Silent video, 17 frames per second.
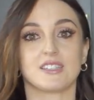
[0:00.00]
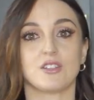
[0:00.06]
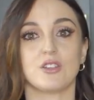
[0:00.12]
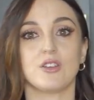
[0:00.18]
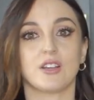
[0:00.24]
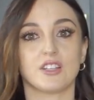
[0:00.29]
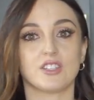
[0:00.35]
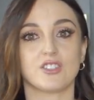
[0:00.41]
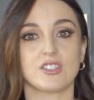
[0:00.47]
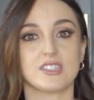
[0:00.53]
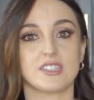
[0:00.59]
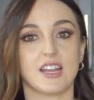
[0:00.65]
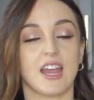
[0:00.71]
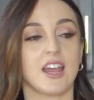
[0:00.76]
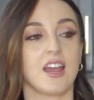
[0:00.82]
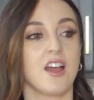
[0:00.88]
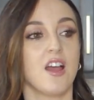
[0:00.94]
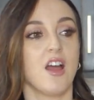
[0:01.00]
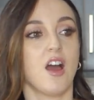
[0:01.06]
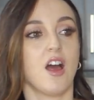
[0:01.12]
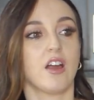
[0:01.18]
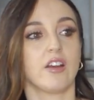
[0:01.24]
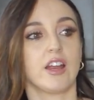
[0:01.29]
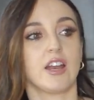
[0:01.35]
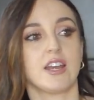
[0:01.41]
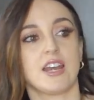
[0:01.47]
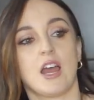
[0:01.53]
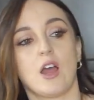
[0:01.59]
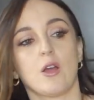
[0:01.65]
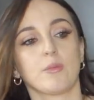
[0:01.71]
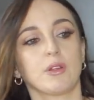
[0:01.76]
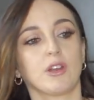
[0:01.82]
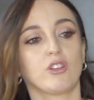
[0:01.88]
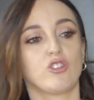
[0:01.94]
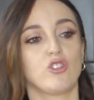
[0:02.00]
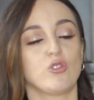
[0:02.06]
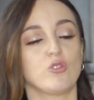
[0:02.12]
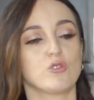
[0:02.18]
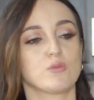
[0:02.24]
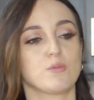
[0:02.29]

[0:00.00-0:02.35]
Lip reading: So you can just say, all right, now I'm gonna choose